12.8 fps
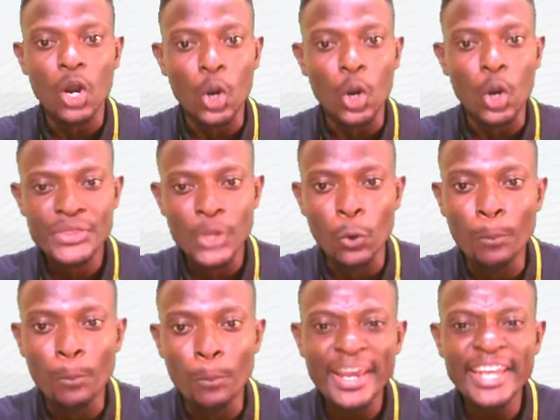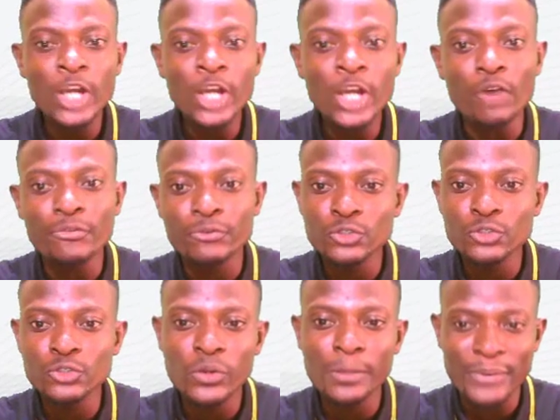Although peeing often
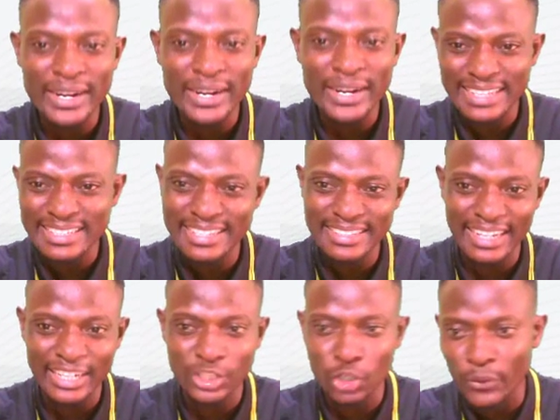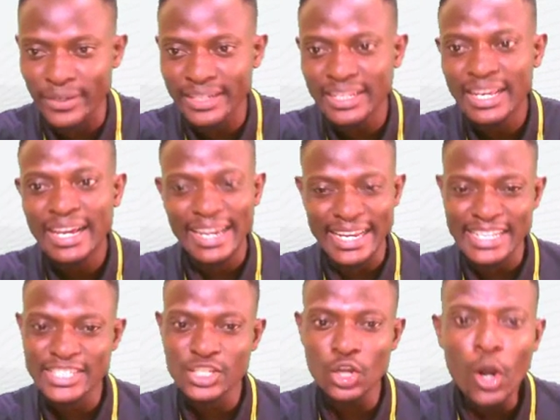during pregnancy is annoying,
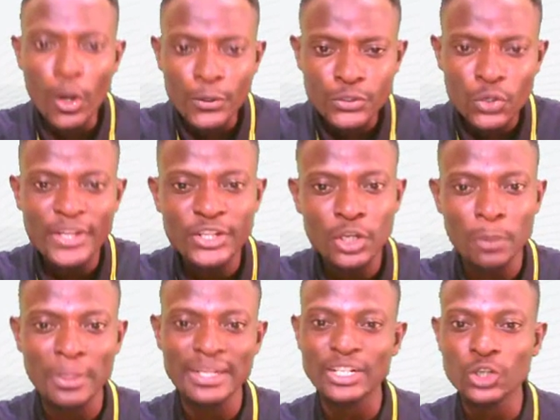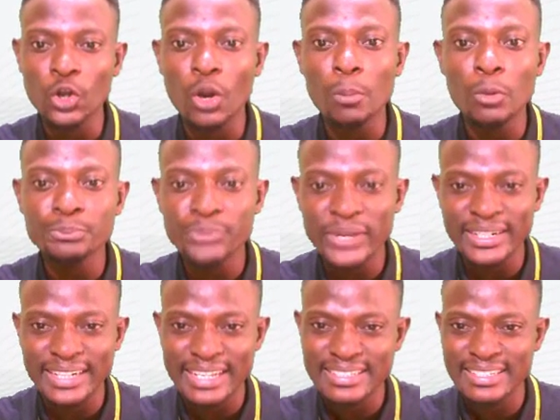it's also a normal and common
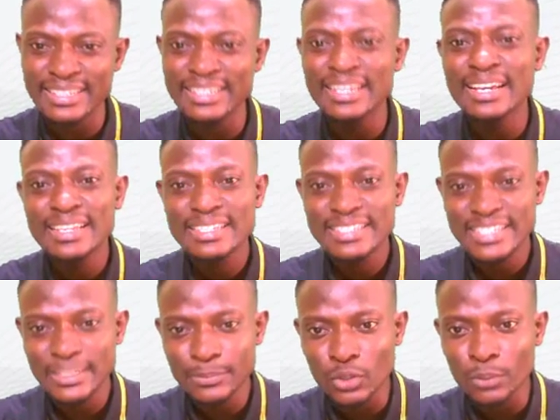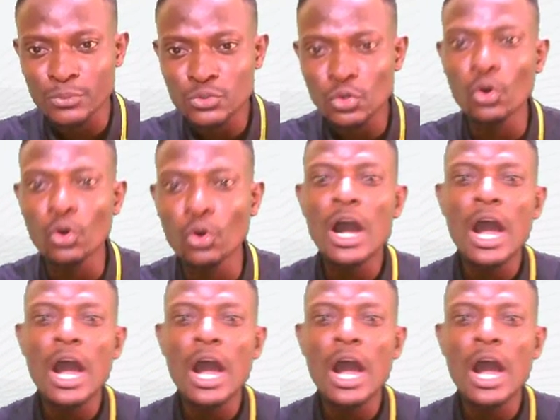pregnancy symptom. So,